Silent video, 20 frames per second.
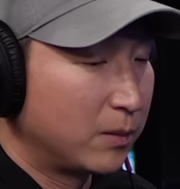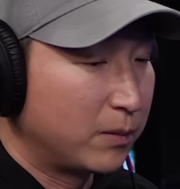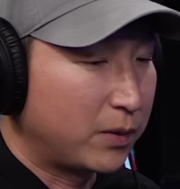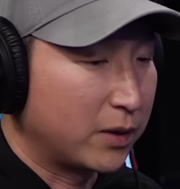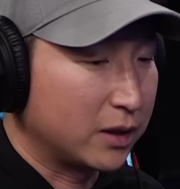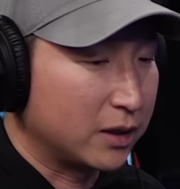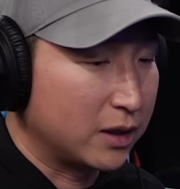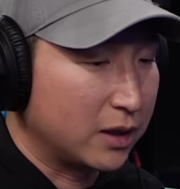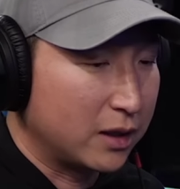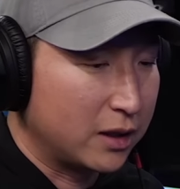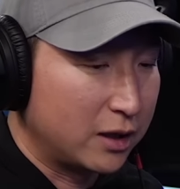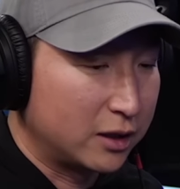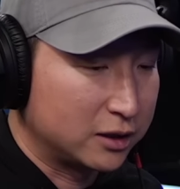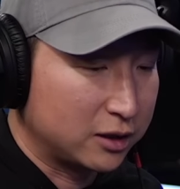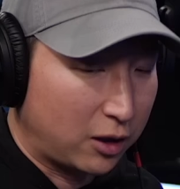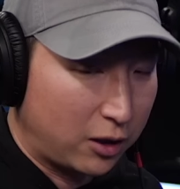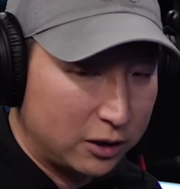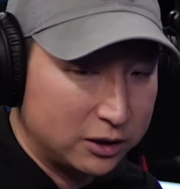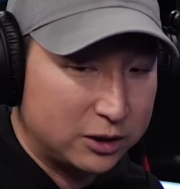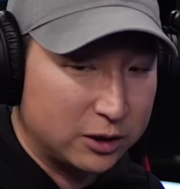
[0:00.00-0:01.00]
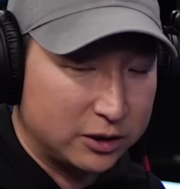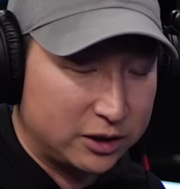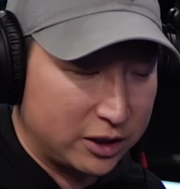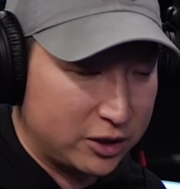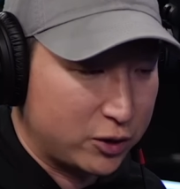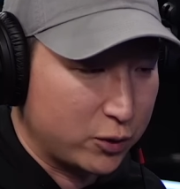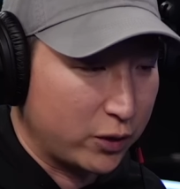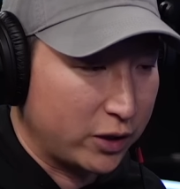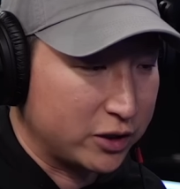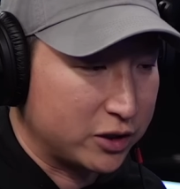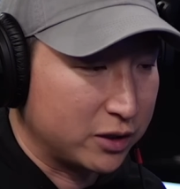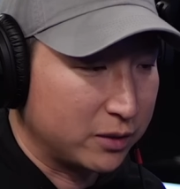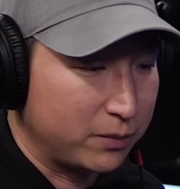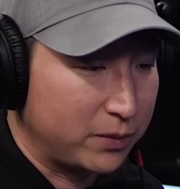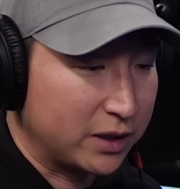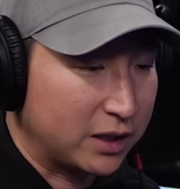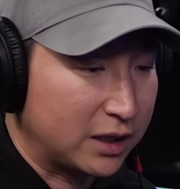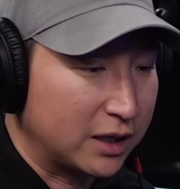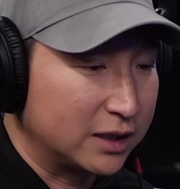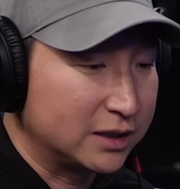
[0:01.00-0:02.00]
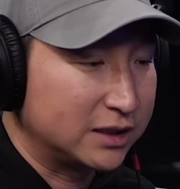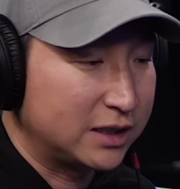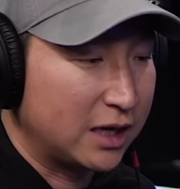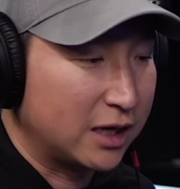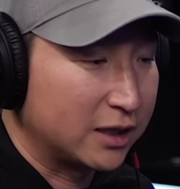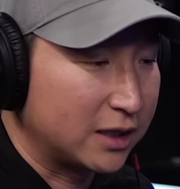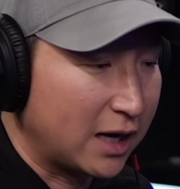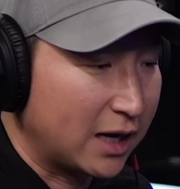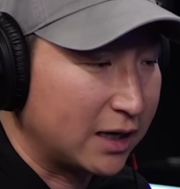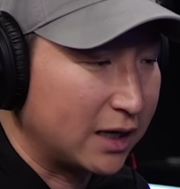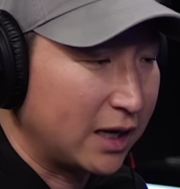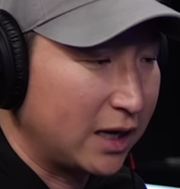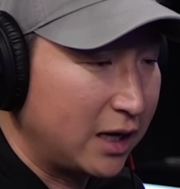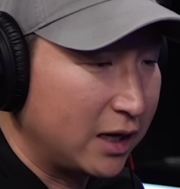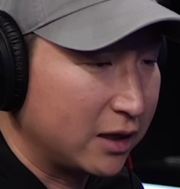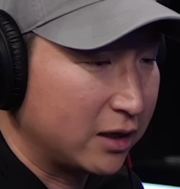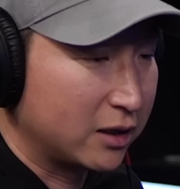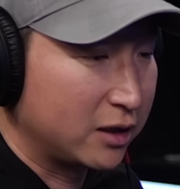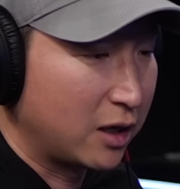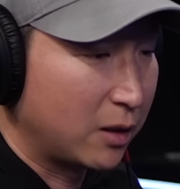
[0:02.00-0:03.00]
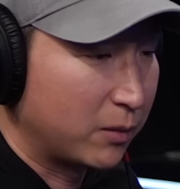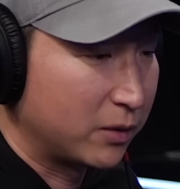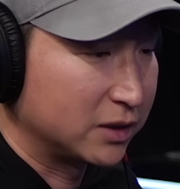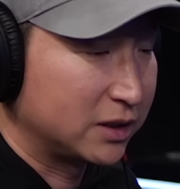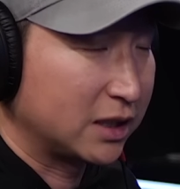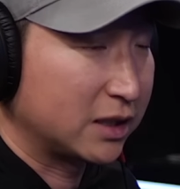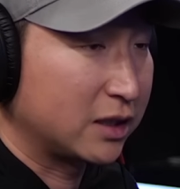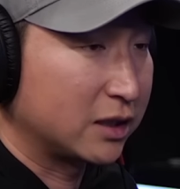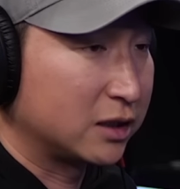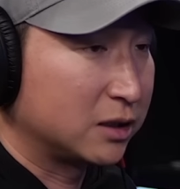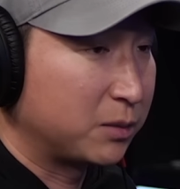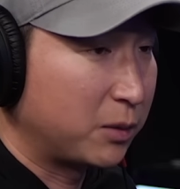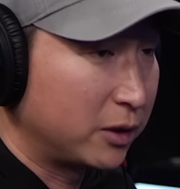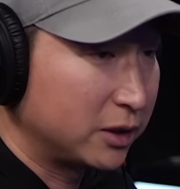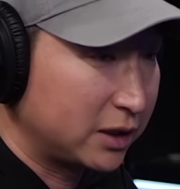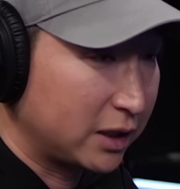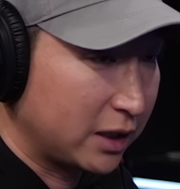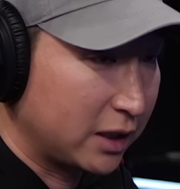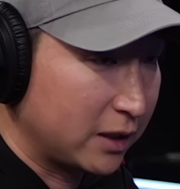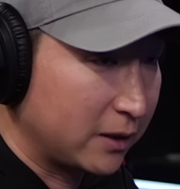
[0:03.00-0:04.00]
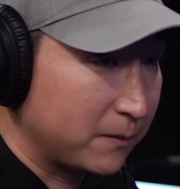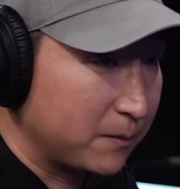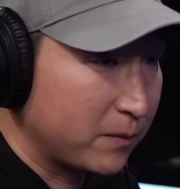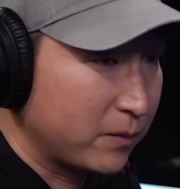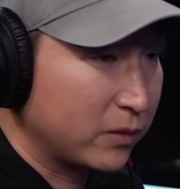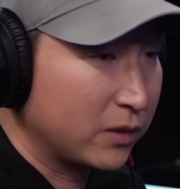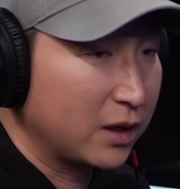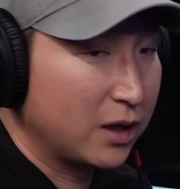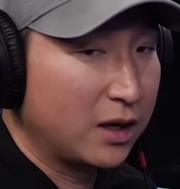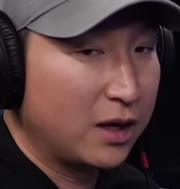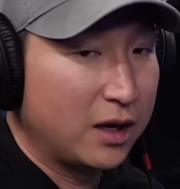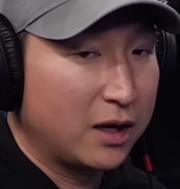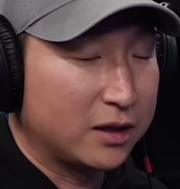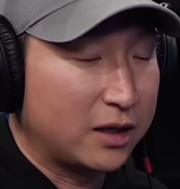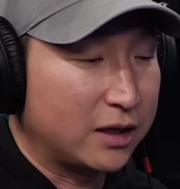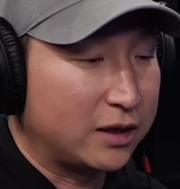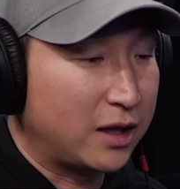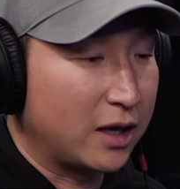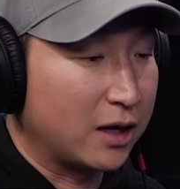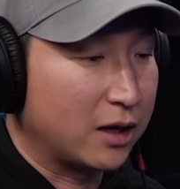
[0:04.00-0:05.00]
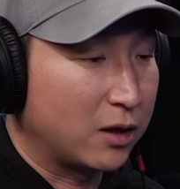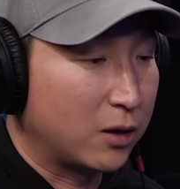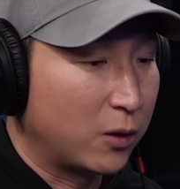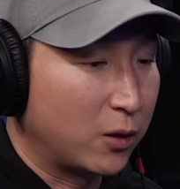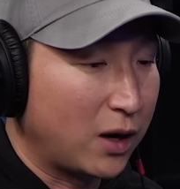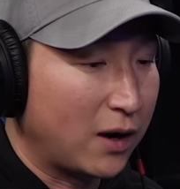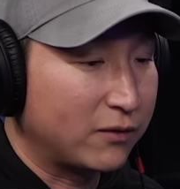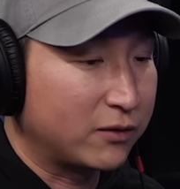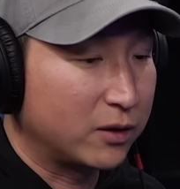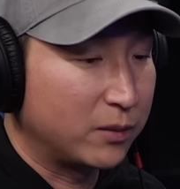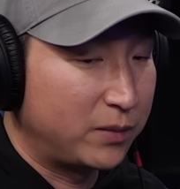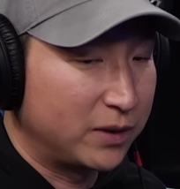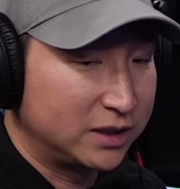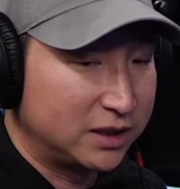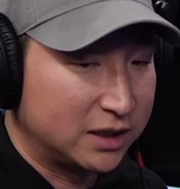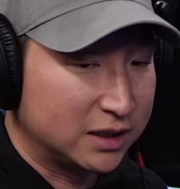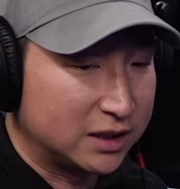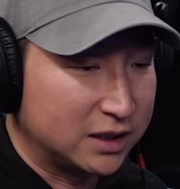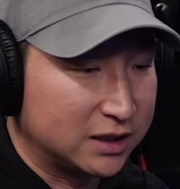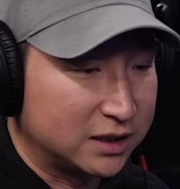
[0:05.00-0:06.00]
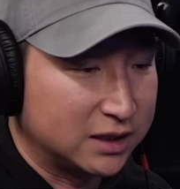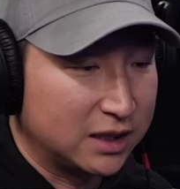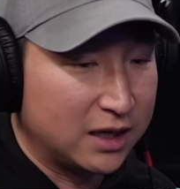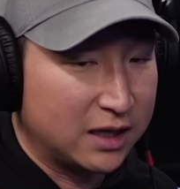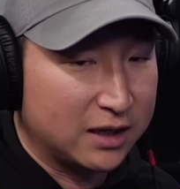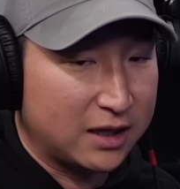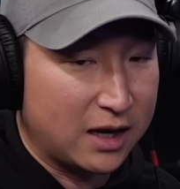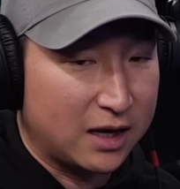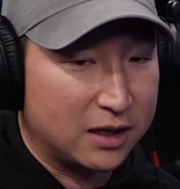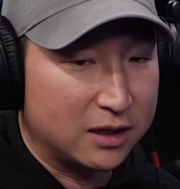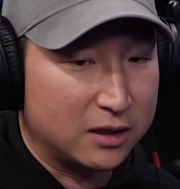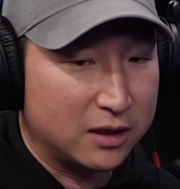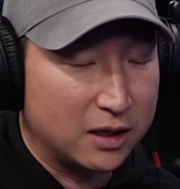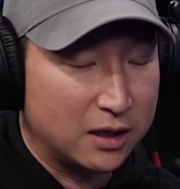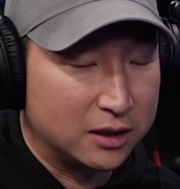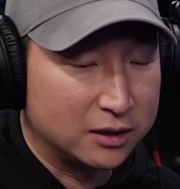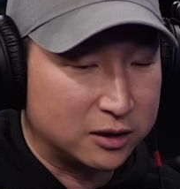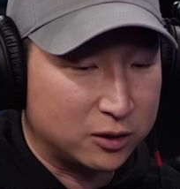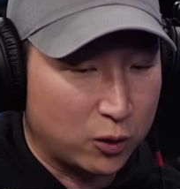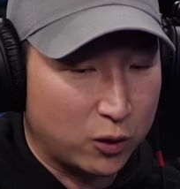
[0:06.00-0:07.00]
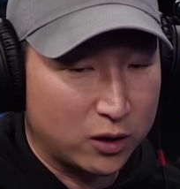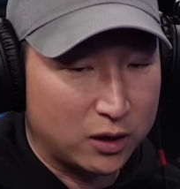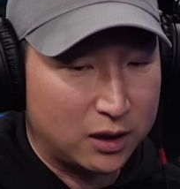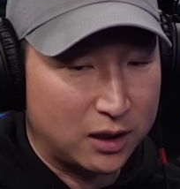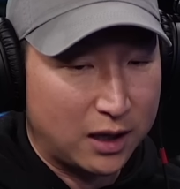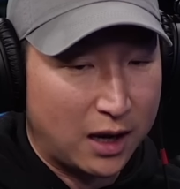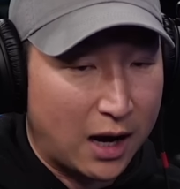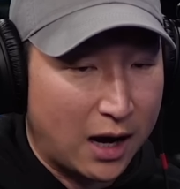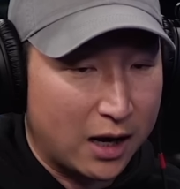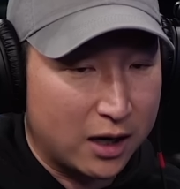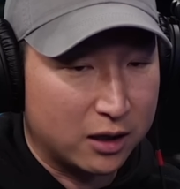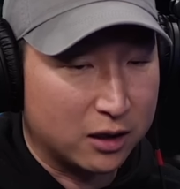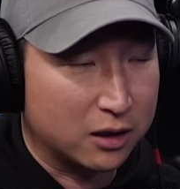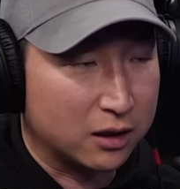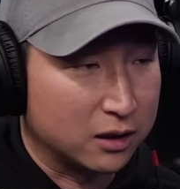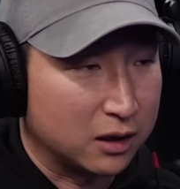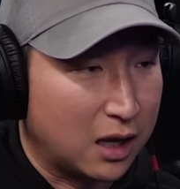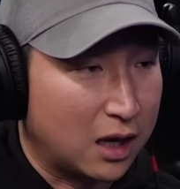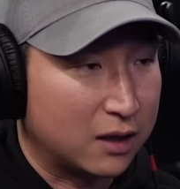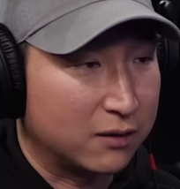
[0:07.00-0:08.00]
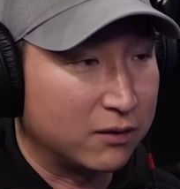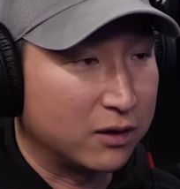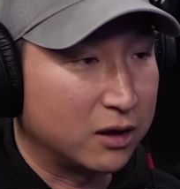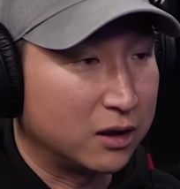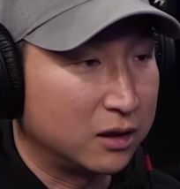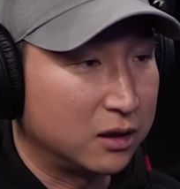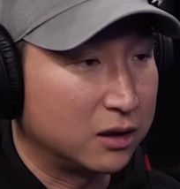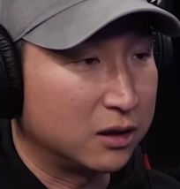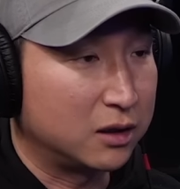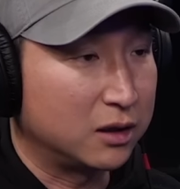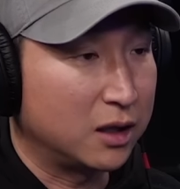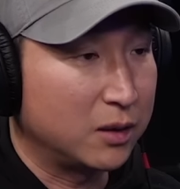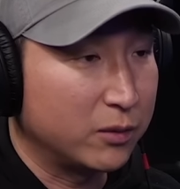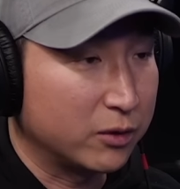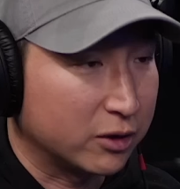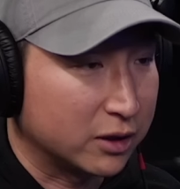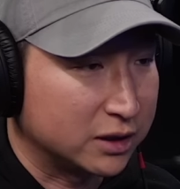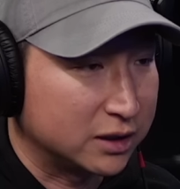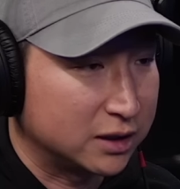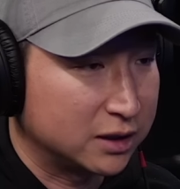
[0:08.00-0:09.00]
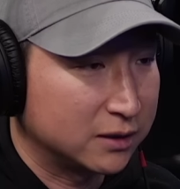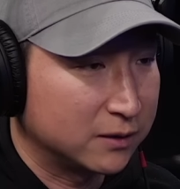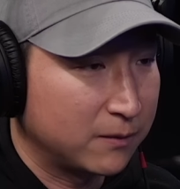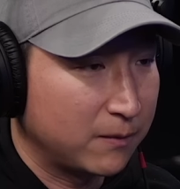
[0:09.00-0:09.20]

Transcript: But there's also a situation, because they're not hitting their numbers that they're supposed to hit, that they go after businesses that historically hire a lot of illegal immigrants.